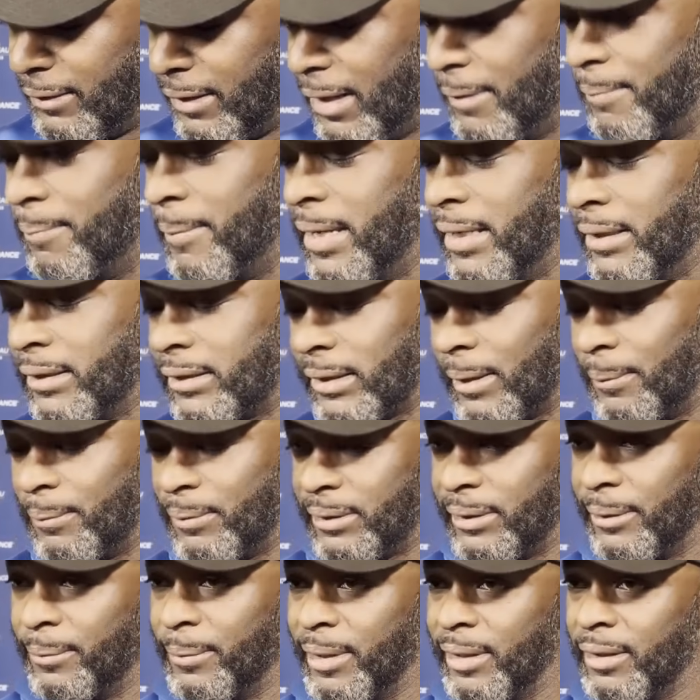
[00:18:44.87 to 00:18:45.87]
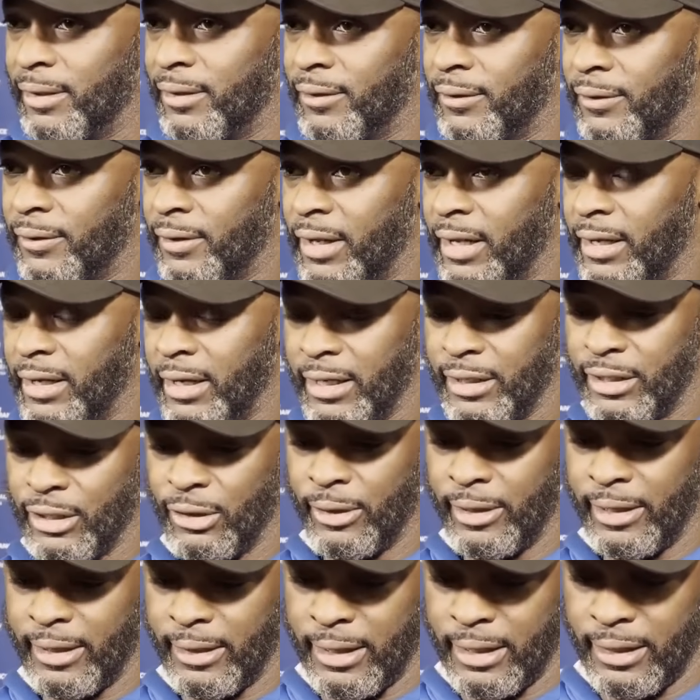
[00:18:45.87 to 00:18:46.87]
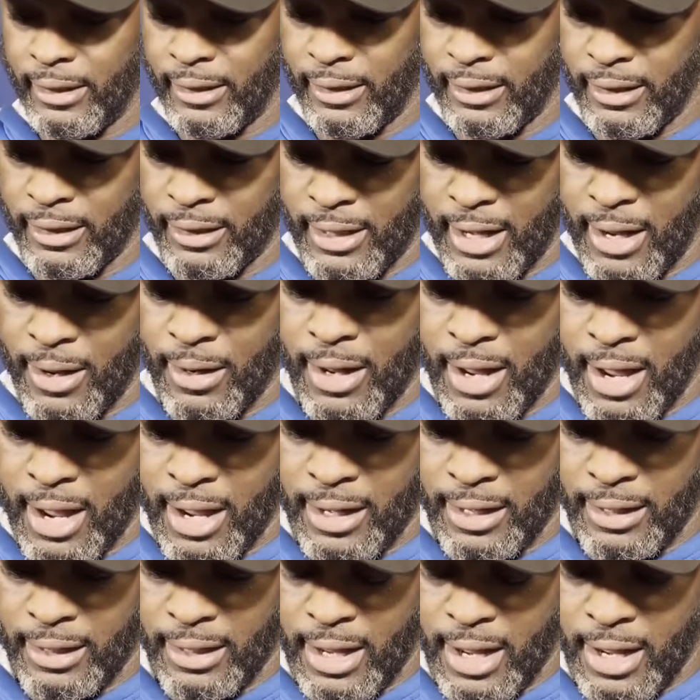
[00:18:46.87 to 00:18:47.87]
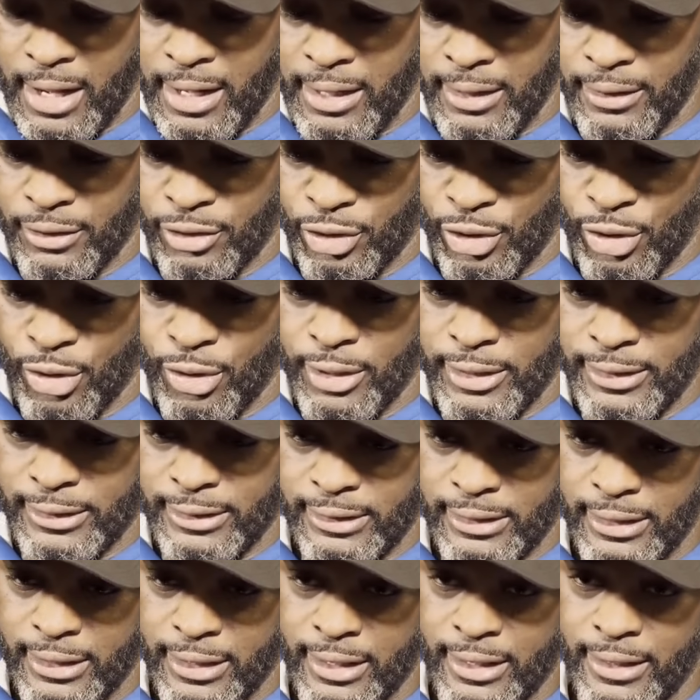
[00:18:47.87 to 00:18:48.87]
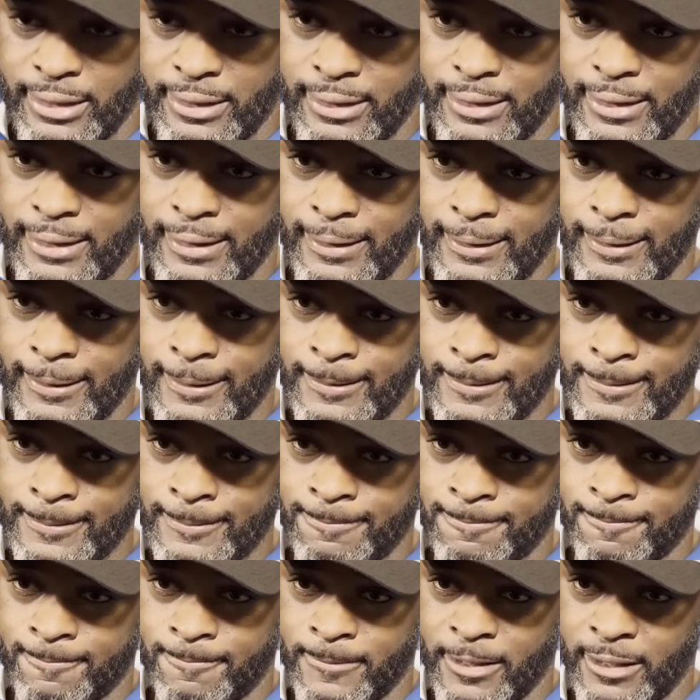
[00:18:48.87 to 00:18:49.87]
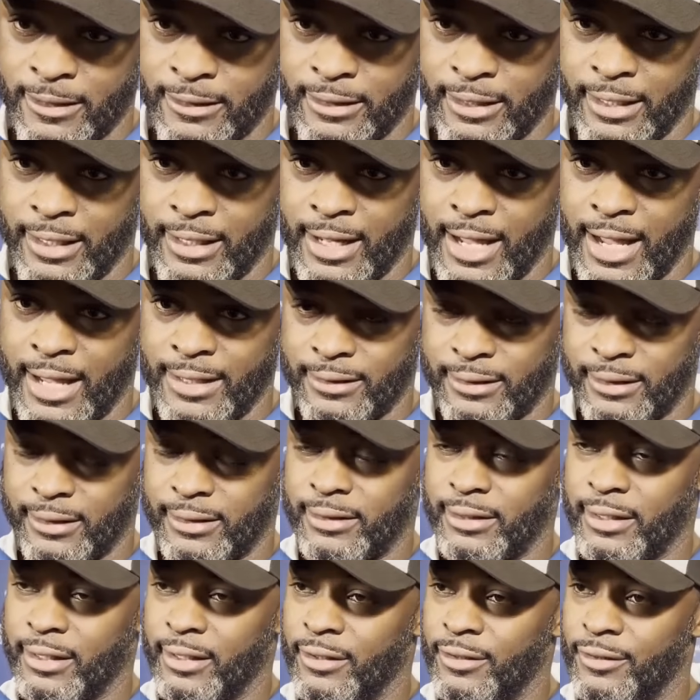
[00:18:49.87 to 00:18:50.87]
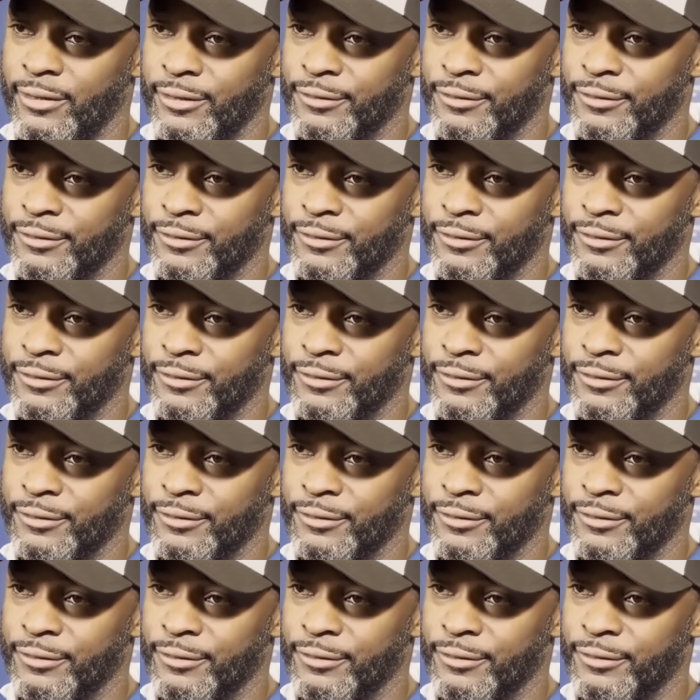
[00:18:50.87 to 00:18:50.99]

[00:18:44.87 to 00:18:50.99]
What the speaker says: means something to me. I enjoy seeing guys excel.